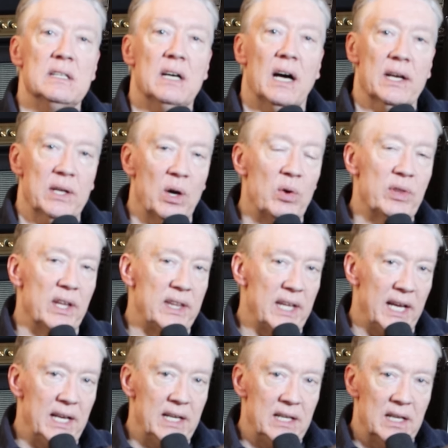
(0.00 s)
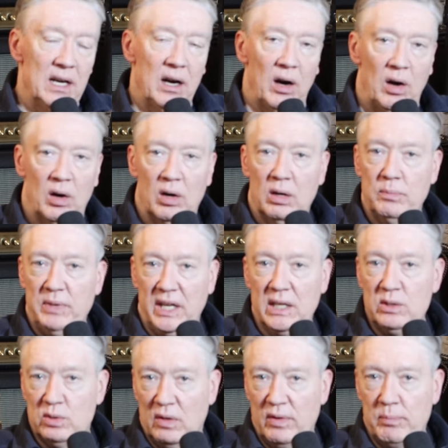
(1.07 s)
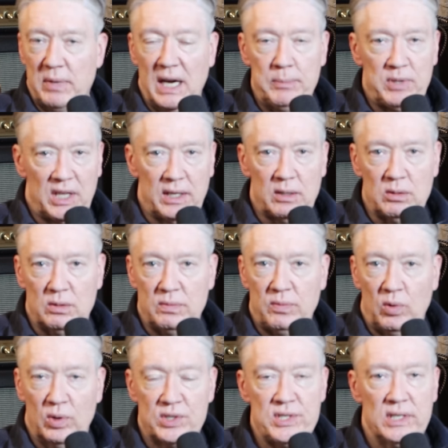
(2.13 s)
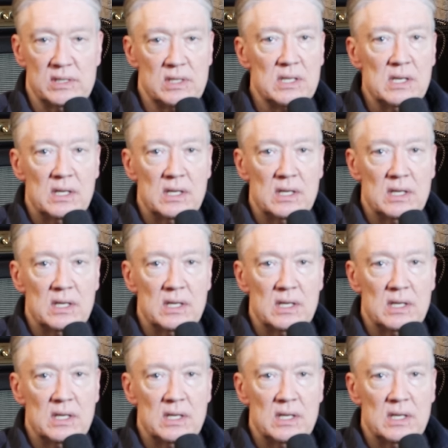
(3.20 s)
I know that they are being driven by political forces,